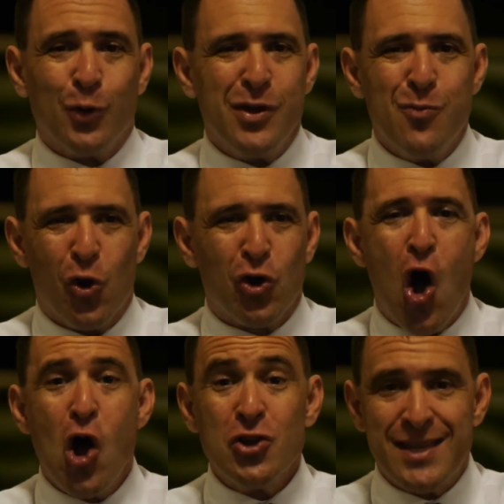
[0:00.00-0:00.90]
frequently more
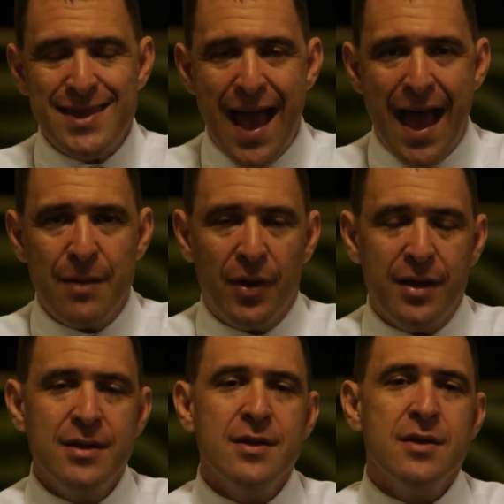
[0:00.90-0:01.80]
calls than that,
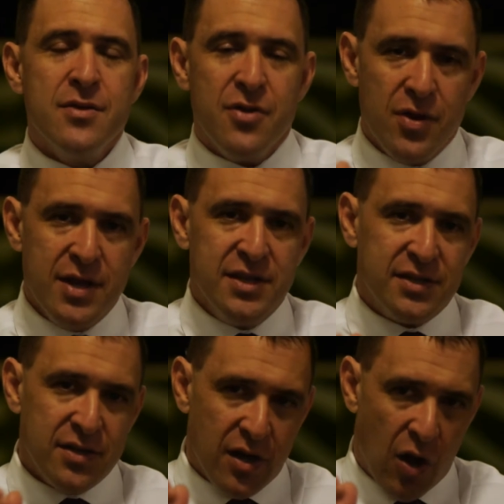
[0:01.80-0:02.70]
but there
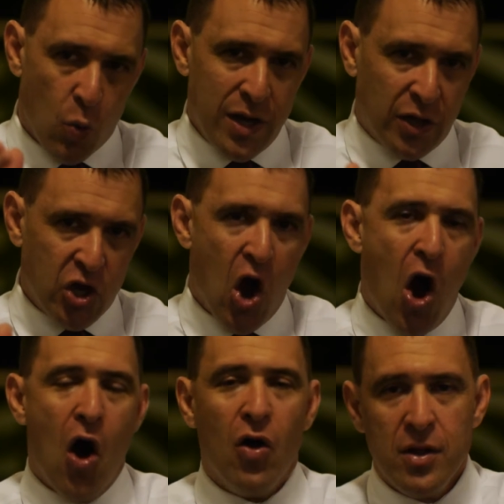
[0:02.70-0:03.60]
is a weekly
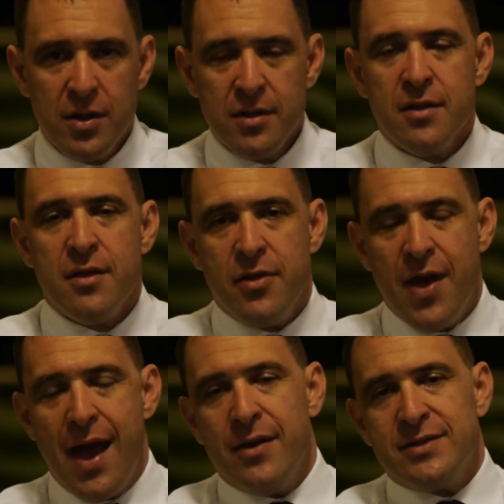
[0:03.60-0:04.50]
call
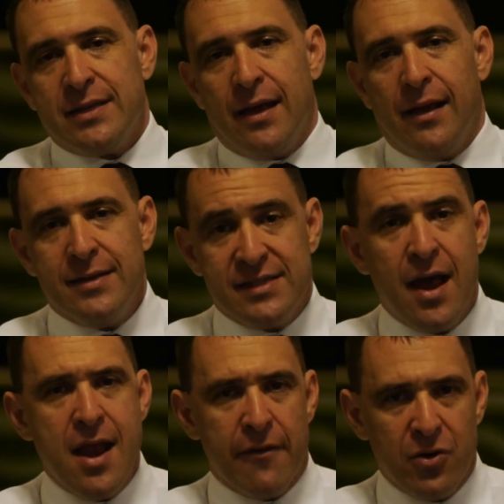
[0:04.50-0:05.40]
that
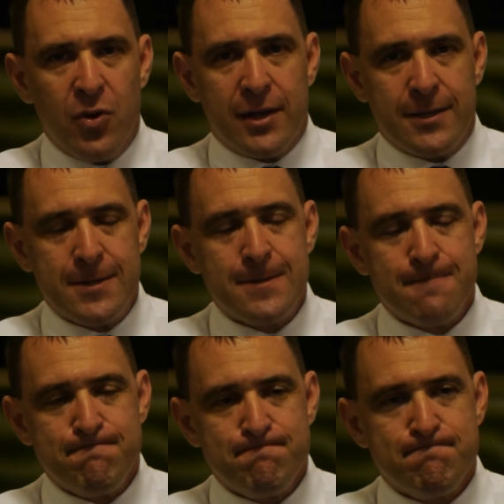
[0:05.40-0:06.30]
is done every week.
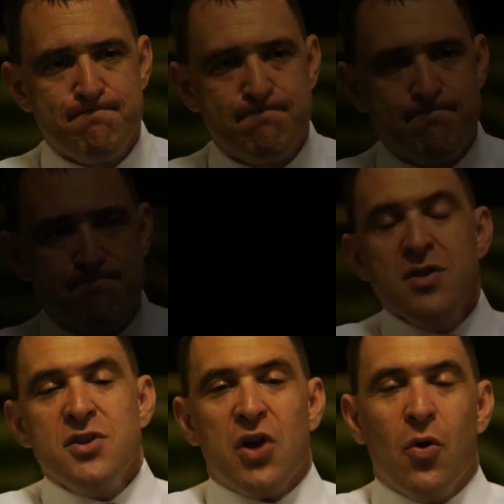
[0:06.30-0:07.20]

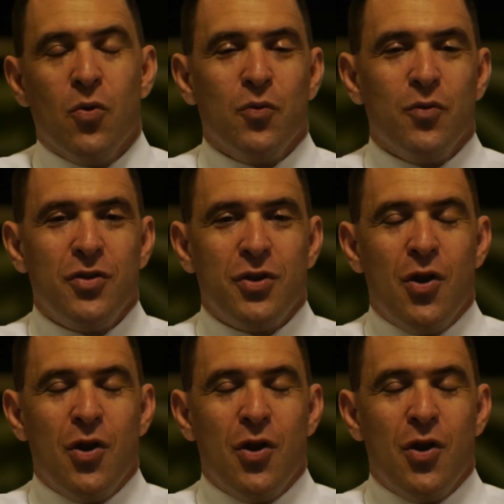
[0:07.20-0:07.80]
So,